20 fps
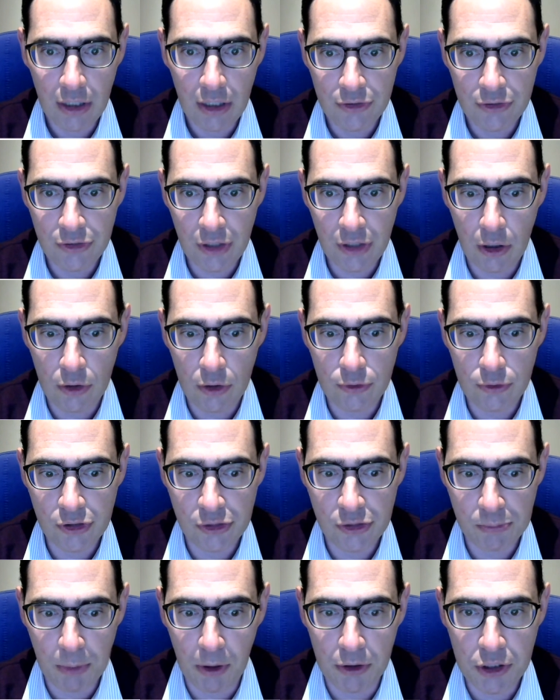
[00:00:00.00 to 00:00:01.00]
So
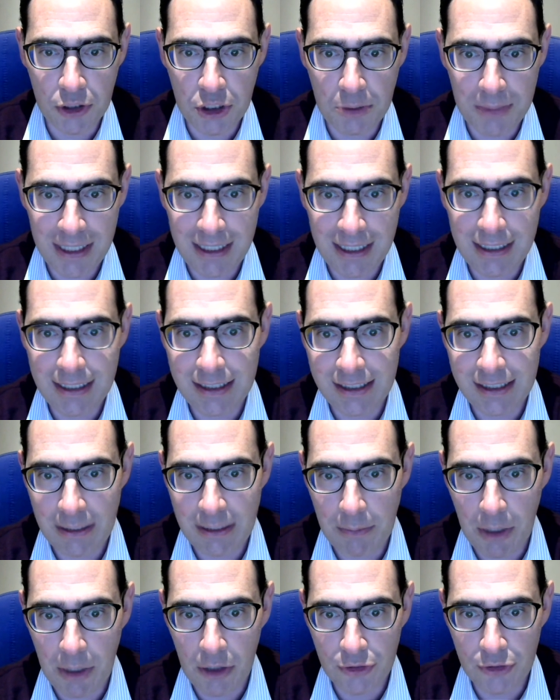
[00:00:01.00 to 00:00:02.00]
spodumene is
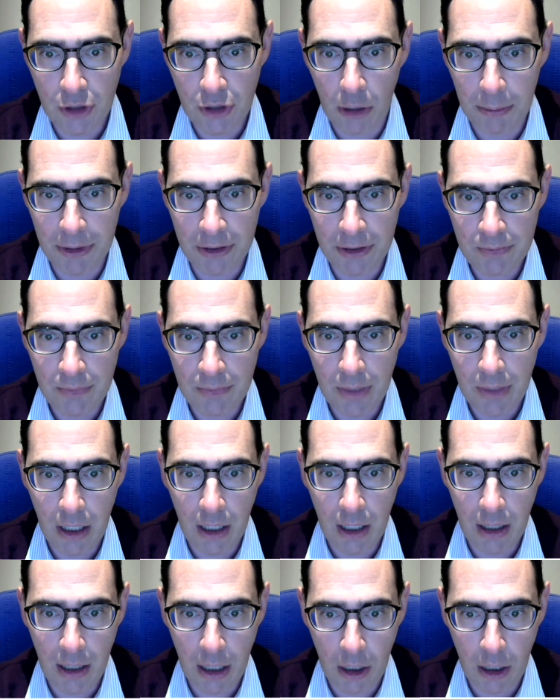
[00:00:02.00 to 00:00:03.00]
the most common
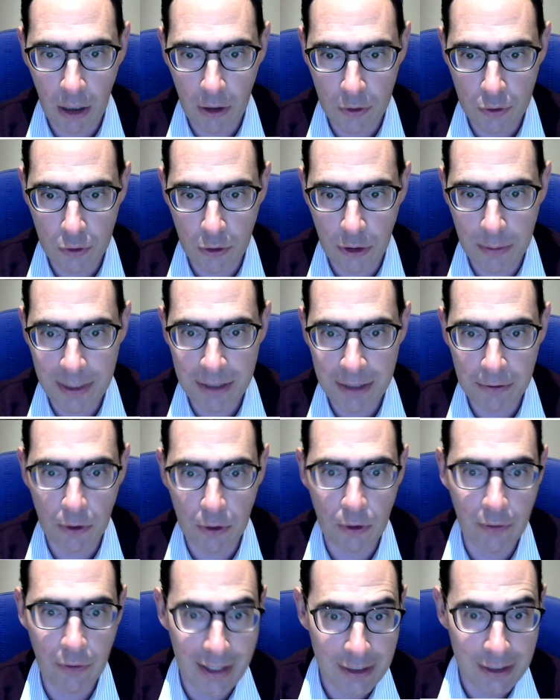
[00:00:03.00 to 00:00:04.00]
hard rock
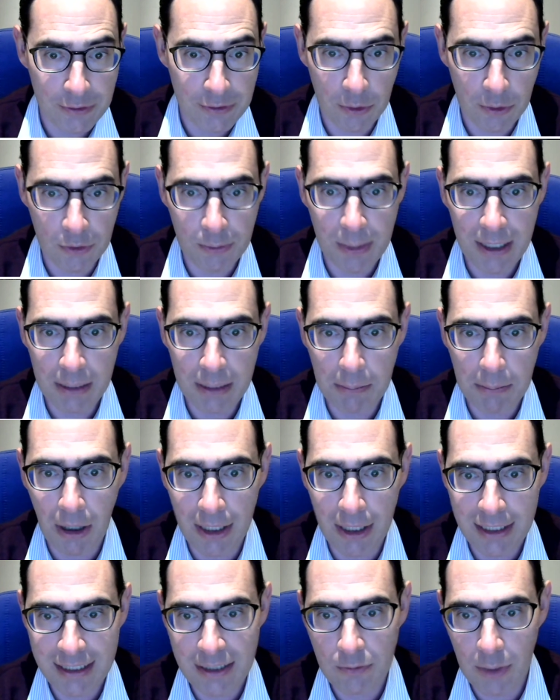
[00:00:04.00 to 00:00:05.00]
mineral, and that's what's being
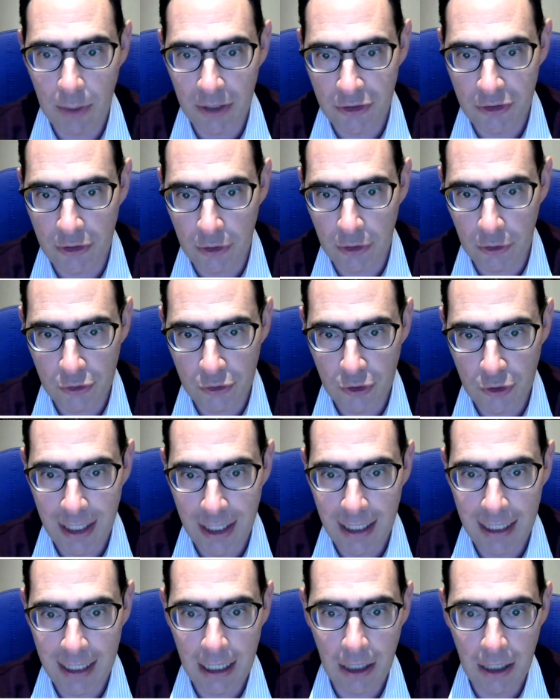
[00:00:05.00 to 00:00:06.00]
mined in Western
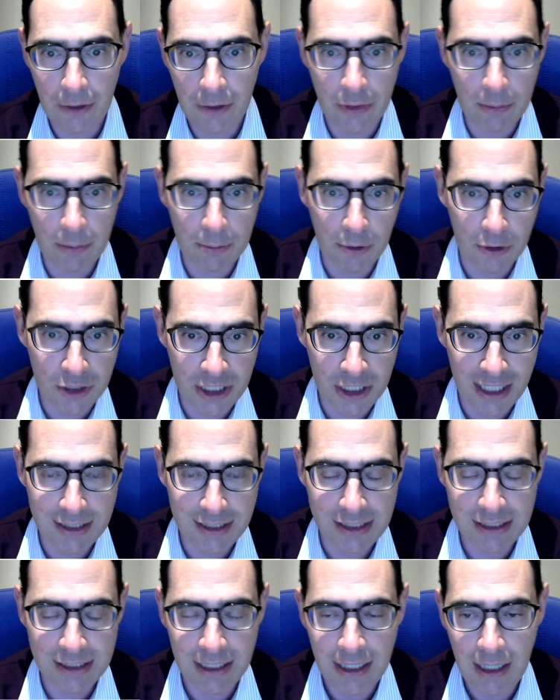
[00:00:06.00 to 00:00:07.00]
Australia and the
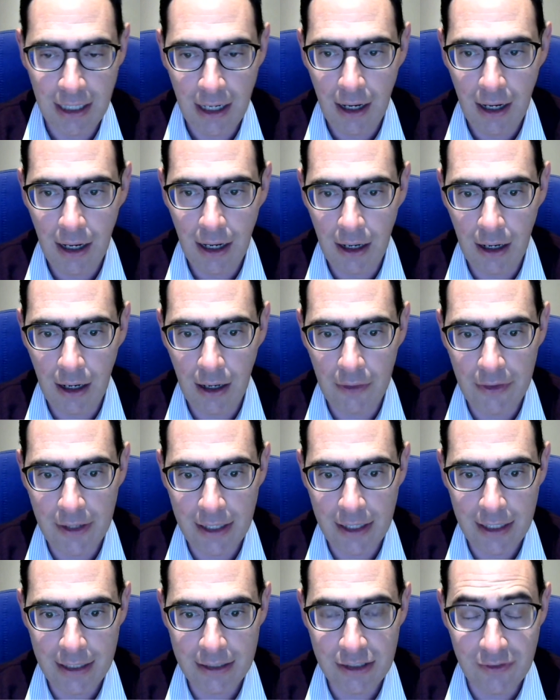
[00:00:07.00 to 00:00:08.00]
projects,
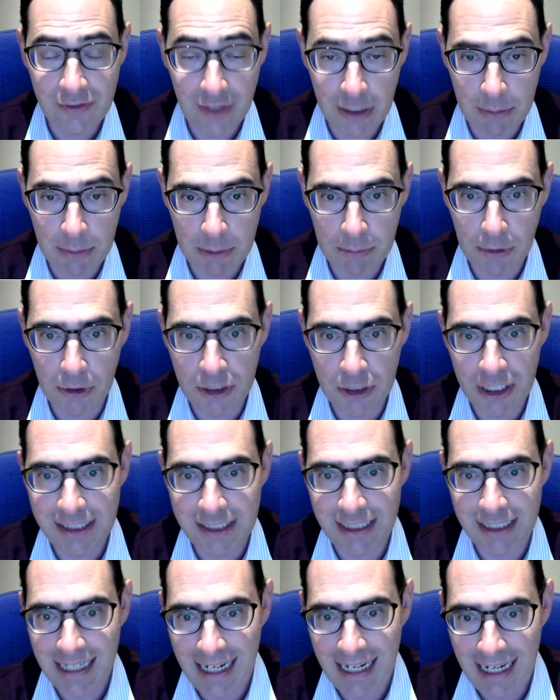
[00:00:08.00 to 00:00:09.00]
the development
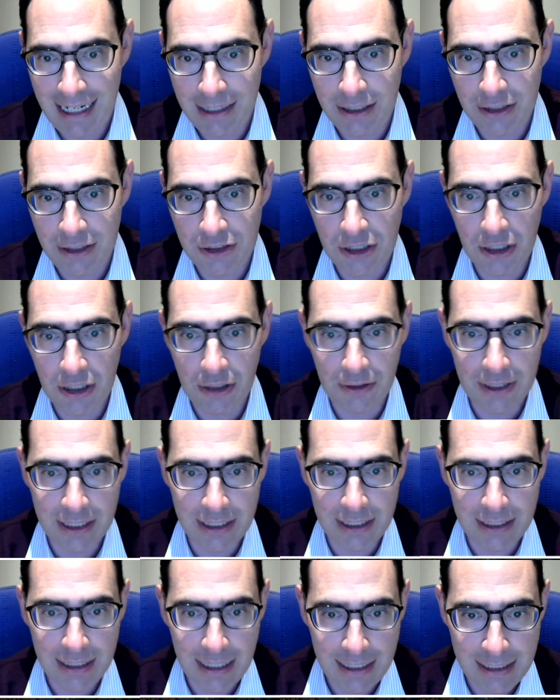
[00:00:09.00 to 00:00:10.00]
projects in Canada and
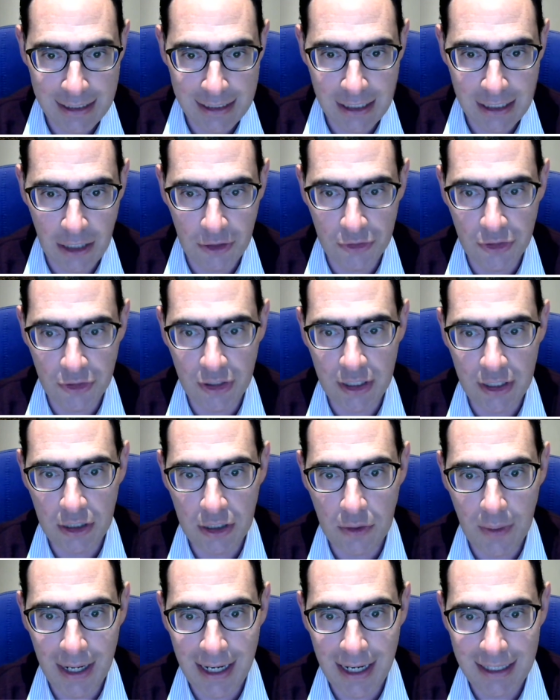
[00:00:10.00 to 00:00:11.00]
in the east coast of the
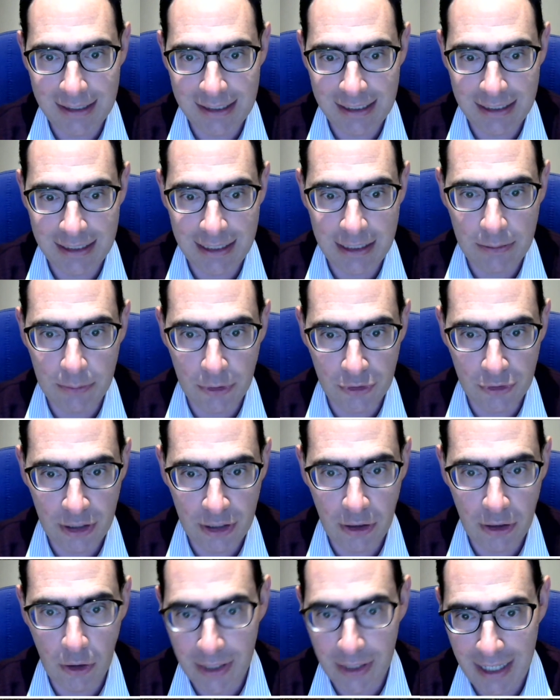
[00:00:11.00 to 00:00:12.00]
US and in
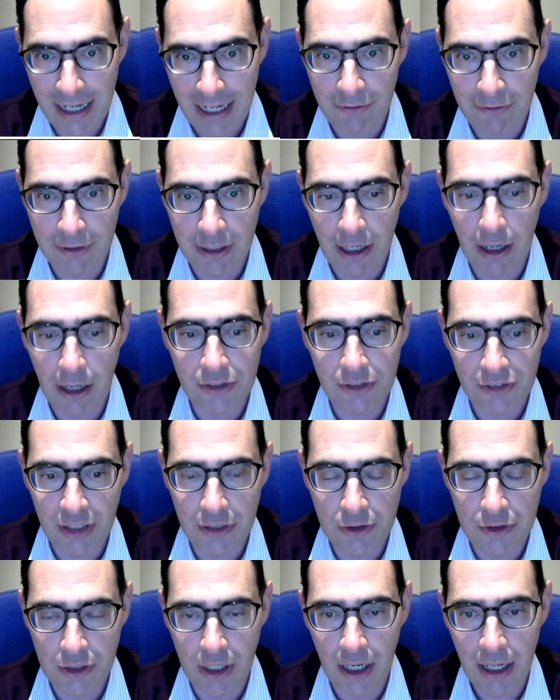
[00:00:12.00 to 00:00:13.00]
Brazil and Africa,
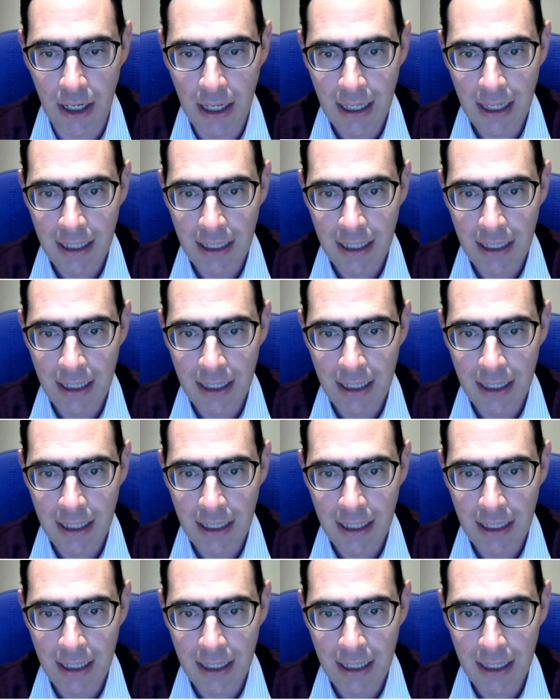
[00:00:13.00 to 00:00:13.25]
etc.